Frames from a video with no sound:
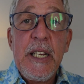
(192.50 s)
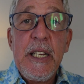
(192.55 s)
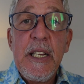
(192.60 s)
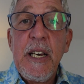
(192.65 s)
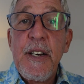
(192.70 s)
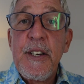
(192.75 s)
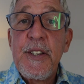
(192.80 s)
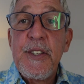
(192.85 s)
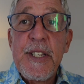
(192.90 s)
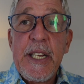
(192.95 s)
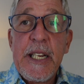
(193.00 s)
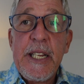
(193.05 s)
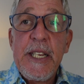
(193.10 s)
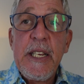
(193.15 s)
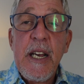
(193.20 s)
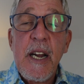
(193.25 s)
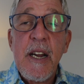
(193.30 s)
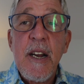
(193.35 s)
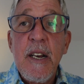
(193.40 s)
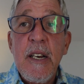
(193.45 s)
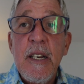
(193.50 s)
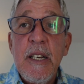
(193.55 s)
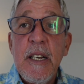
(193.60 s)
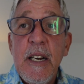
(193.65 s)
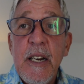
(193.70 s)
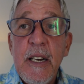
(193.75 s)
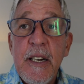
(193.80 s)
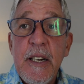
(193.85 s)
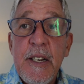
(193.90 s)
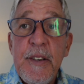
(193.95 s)
lastly,
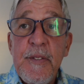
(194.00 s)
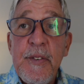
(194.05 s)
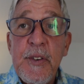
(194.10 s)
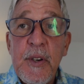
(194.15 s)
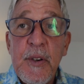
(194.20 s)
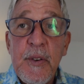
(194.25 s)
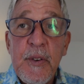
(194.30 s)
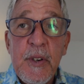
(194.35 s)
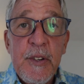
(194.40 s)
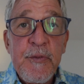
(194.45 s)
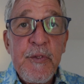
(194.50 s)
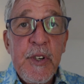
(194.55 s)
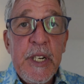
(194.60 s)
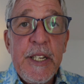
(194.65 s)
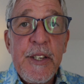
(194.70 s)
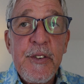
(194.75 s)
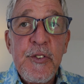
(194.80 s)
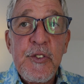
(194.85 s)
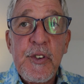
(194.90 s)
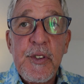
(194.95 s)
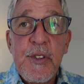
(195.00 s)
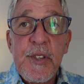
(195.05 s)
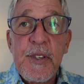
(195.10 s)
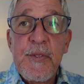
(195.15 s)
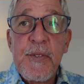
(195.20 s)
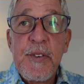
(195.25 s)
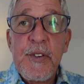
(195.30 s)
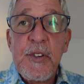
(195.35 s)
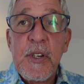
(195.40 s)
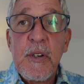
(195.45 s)
if you really enjoyed this
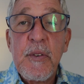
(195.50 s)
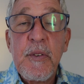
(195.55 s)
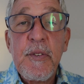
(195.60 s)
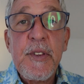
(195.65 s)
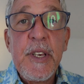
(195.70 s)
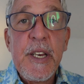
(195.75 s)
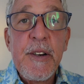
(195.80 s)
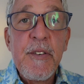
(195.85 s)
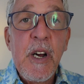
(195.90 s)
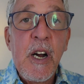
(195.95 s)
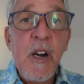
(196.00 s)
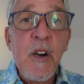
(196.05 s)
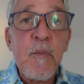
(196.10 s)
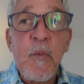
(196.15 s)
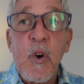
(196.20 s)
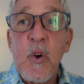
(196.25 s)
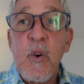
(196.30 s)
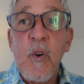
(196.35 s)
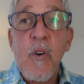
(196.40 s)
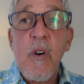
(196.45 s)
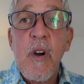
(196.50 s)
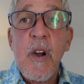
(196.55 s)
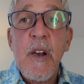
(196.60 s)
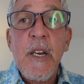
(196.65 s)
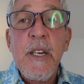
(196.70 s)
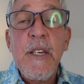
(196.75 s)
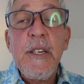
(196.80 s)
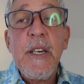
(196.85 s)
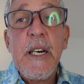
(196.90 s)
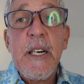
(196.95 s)
video, there are more.
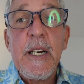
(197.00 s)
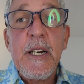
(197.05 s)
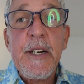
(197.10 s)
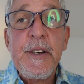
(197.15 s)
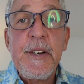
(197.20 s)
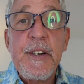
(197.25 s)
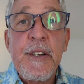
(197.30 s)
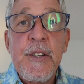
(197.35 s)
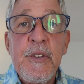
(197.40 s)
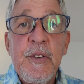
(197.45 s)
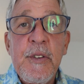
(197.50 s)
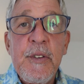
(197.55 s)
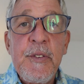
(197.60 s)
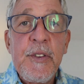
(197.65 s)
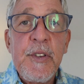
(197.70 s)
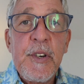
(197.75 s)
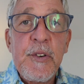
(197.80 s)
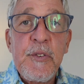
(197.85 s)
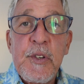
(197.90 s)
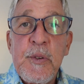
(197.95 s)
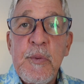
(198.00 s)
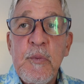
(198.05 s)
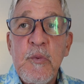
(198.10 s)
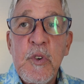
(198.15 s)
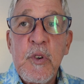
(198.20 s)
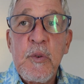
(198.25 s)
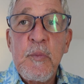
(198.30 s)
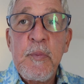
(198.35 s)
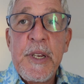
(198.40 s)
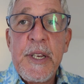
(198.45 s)
Those
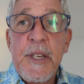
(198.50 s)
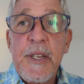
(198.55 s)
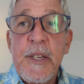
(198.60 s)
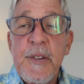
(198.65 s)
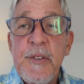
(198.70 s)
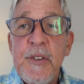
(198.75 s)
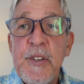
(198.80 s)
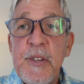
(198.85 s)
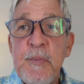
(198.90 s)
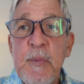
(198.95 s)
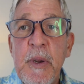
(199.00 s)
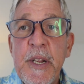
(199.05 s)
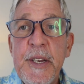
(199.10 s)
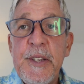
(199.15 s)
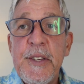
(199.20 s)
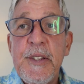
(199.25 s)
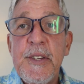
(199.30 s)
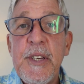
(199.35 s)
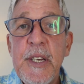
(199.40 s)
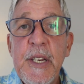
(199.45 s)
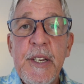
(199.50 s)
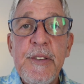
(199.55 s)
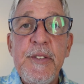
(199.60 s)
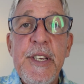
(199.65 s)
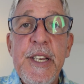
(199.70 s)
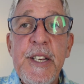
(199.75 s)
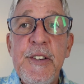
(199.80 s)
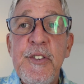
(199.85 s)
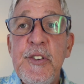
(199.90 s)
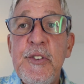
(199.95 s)
will be displayed at
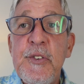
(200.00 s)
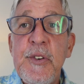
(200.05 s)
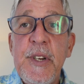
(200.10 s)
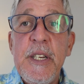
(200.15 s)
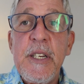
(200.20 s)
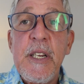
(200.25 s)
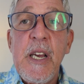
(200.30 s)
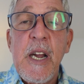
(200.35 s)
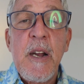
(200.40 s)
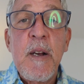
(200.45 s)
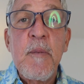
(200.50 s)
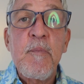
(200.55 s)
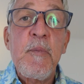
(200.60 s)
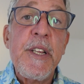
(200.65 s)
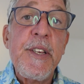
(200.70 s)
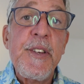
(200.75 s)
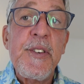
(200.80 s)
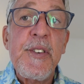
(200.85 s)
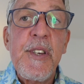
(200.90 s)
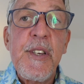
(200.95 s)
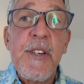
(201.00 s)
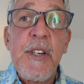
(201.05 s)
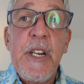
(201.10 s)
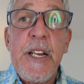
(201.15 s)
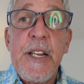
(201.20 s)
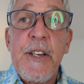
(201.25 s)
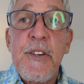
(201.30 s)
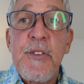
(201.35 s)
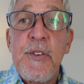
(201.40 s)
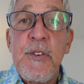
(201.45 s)
the end screen. Please
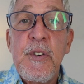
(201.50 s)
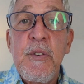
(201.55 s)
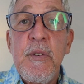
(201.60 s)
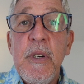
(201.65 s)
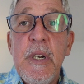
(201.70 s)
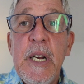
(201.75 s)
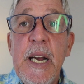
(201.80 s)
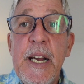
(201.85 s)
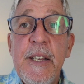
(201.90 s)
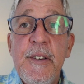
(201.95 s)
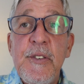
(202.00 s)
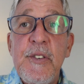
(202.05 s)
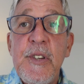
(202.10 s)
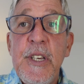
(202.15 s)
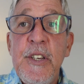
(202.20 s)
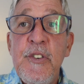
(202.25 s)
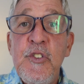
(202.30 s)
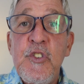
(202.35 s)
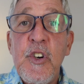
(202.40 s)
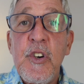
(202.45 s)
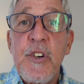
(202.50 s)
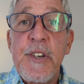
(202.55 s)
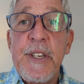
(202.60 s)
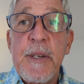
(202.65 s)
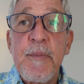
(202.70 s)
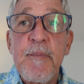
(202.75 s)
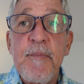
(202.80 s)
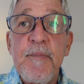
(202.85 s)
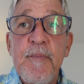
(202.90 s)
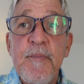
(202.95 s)
click through and enjoy.
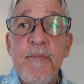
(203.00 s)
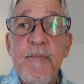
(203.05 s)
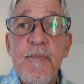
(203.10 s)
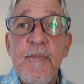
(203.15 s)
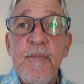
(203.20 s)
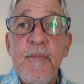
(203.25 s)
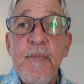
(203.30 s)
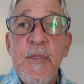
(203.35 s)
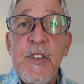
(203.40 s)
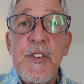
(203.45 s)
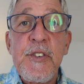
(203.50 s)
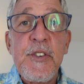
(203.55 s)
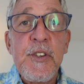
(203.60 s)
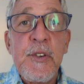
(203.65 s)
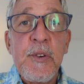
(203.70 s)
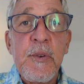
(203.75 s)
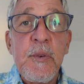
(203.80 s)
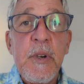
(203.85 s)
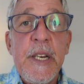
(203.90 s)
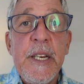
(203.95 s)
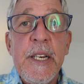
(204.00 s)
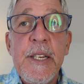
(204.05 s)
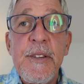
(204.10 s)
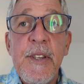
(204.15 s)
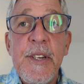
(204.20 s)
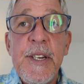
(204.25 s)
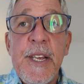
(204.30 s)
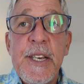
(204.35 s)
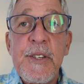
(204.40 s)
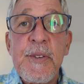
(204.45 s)
See you in
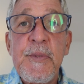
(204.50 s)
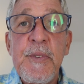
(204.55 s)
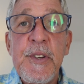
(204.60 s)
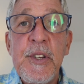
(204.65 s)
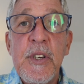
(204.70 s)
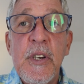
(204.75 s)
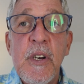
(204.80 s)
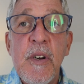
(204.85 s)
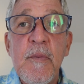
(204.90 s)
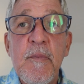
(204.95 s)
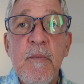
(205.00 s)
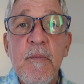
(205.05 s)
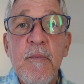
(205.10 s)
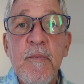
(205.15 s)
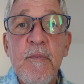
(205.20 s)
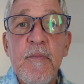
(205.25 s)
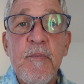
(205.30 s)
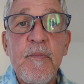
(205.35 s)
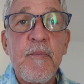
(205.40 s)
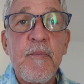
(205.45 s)
the next video.